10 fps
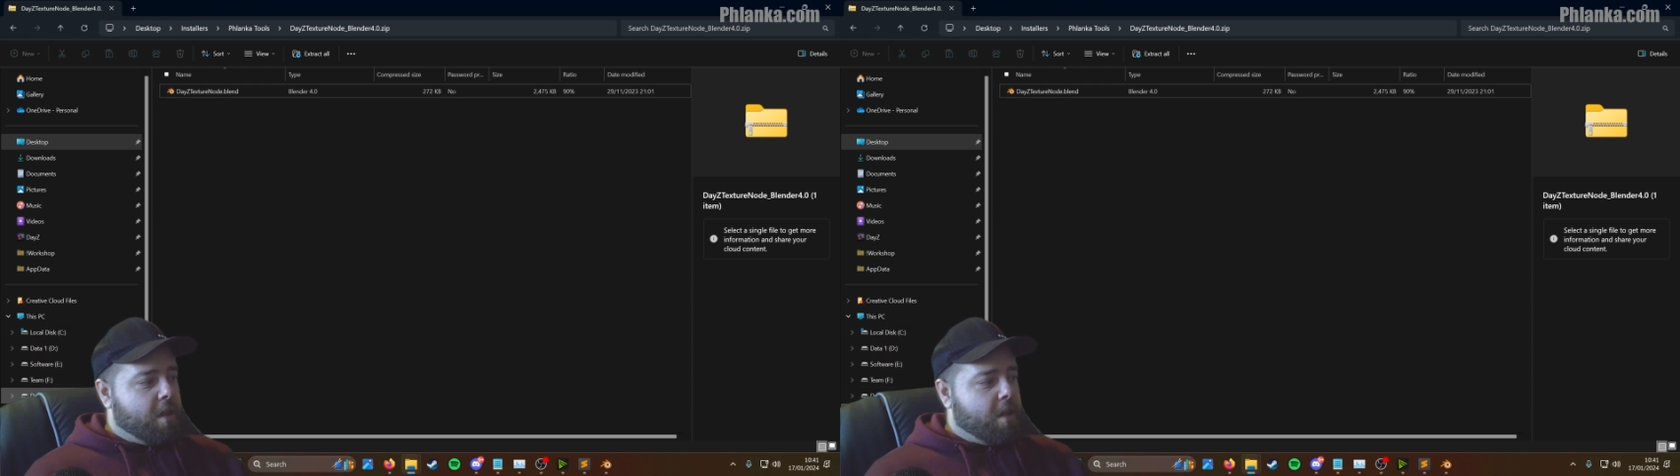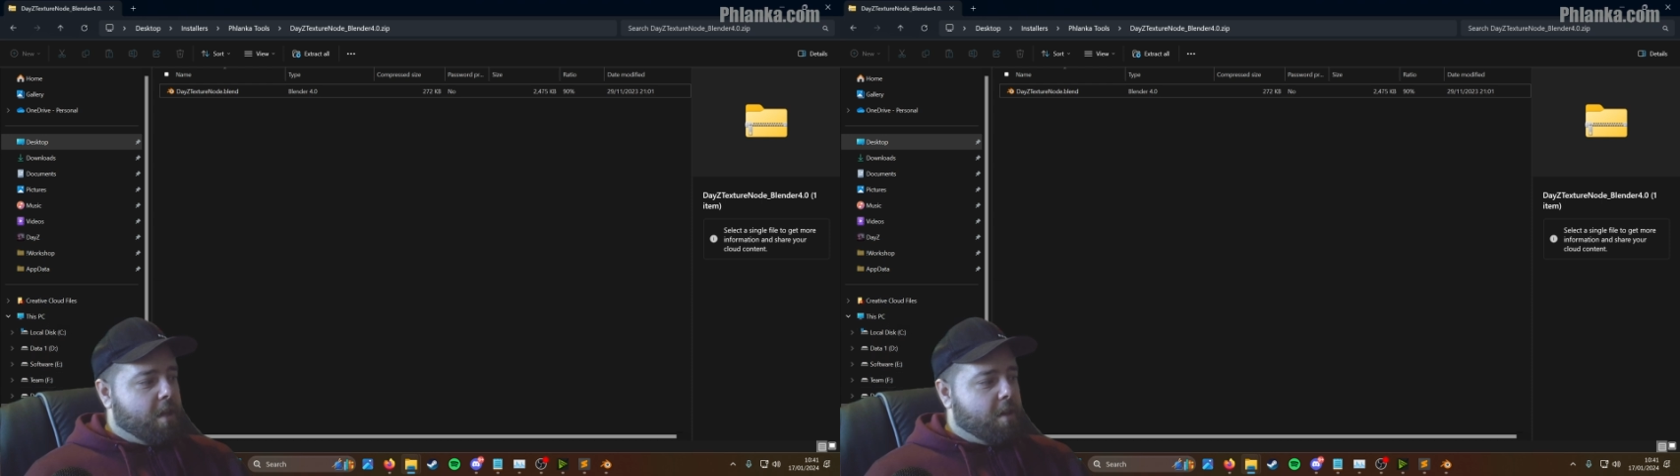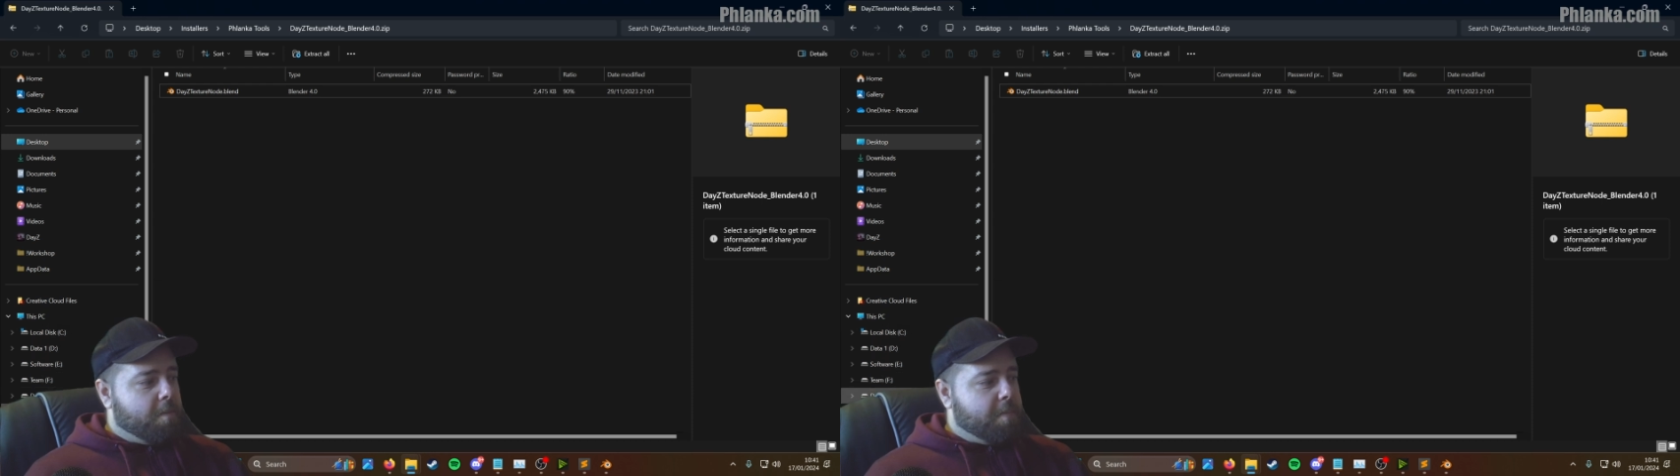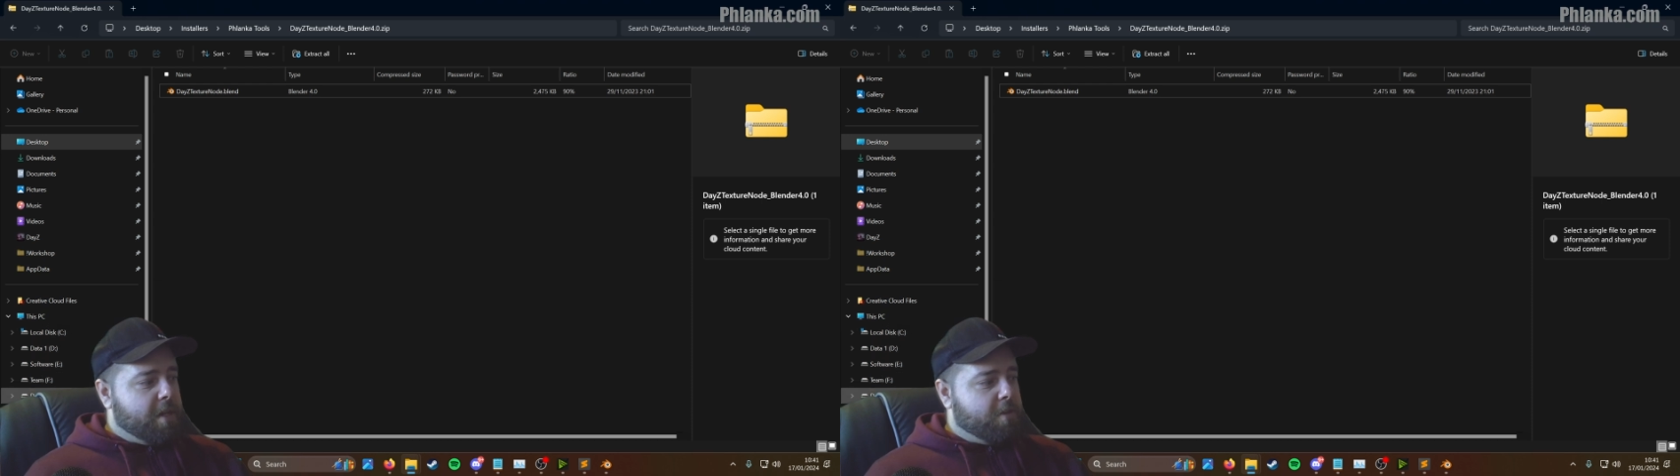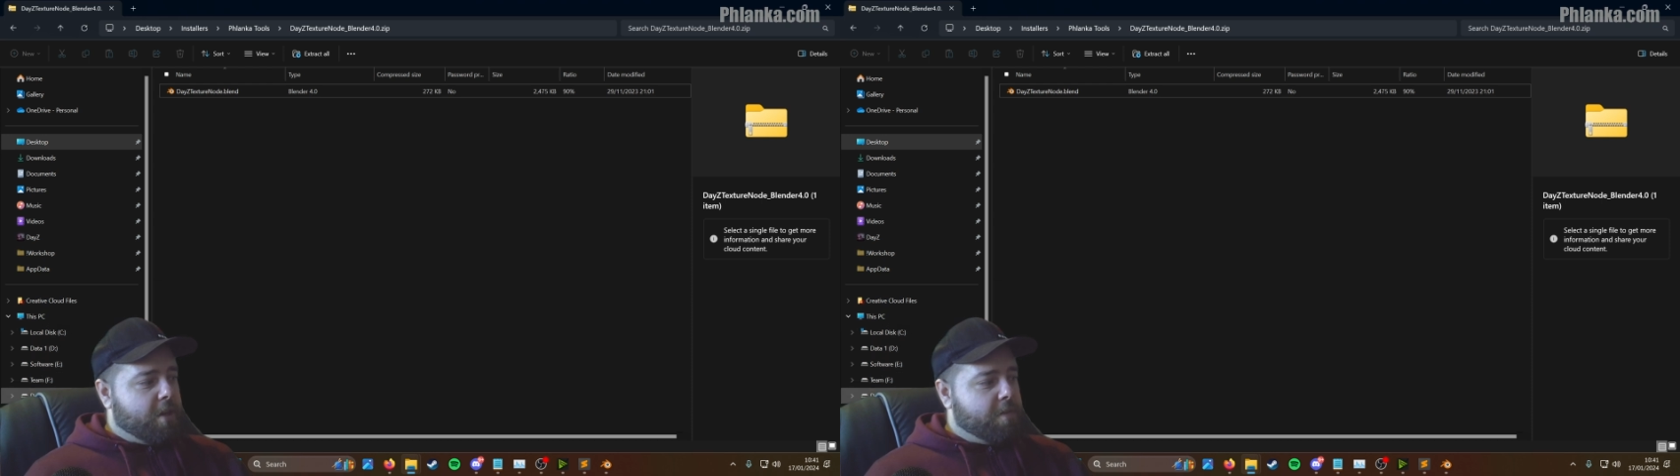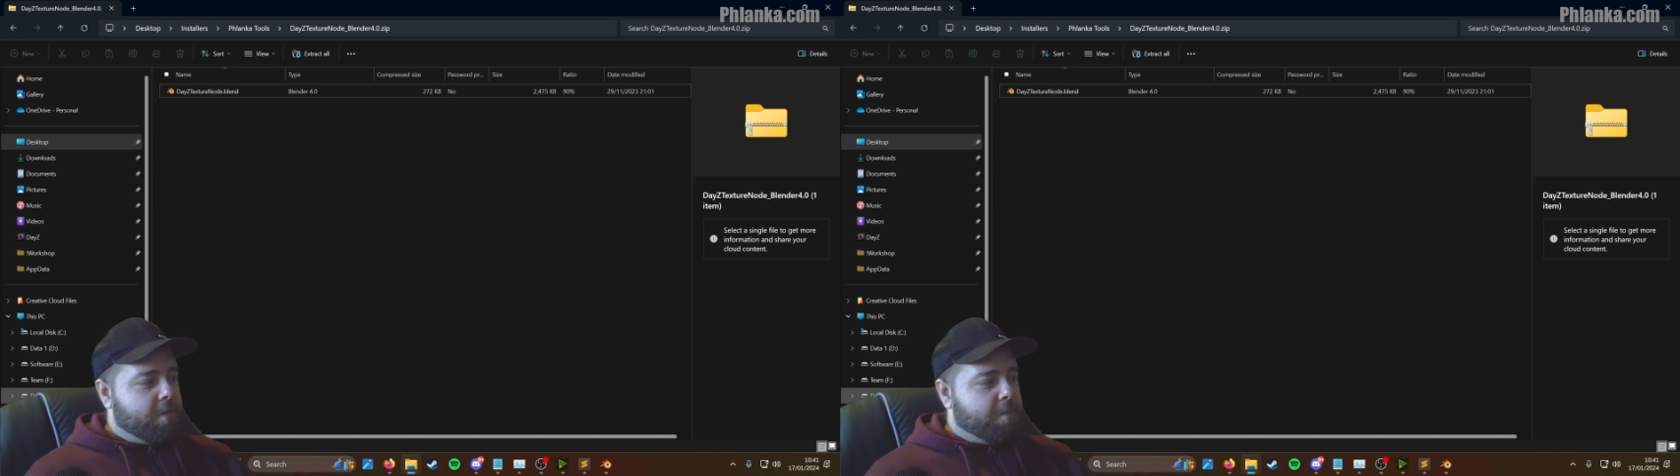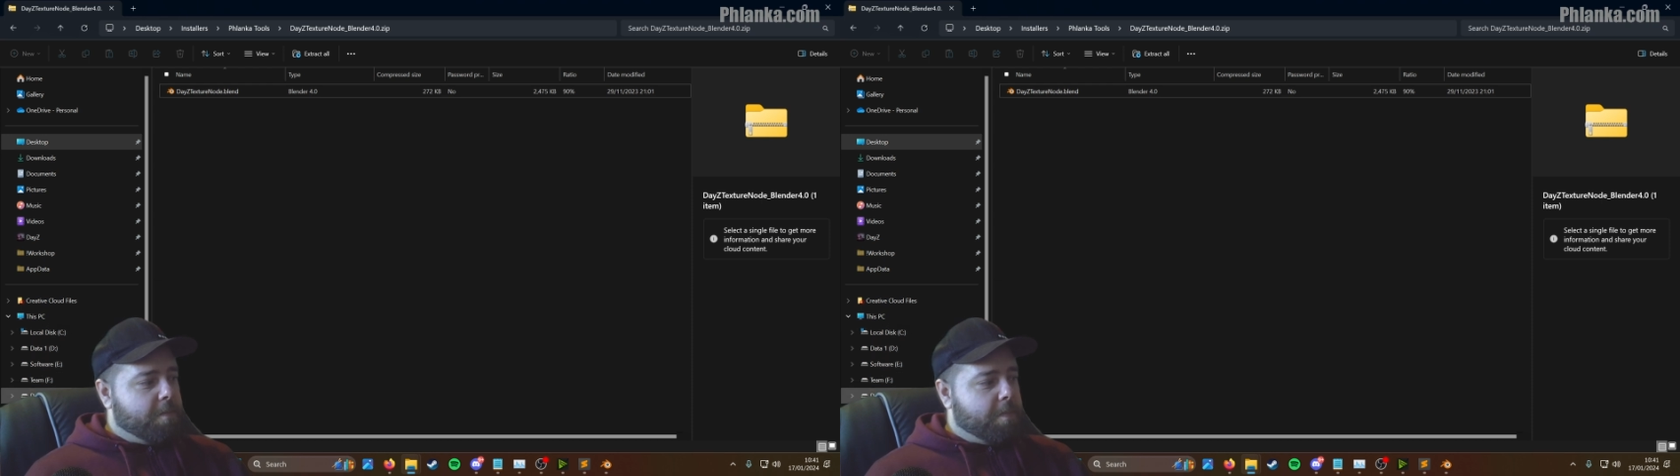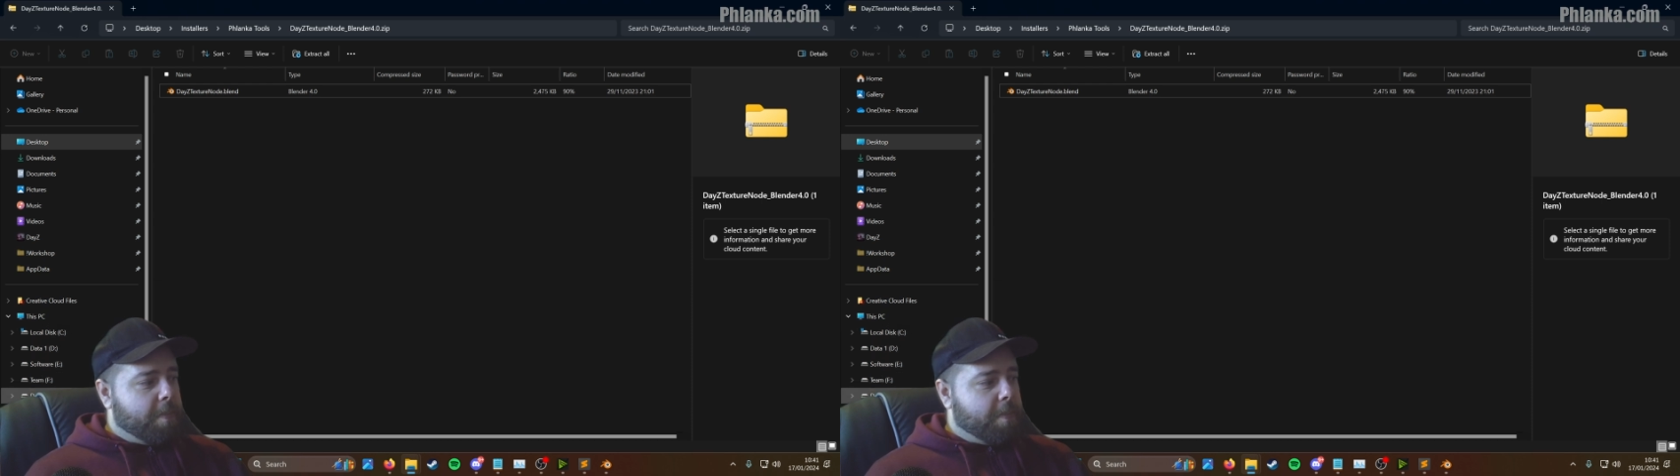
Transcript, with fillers: uh, P drive.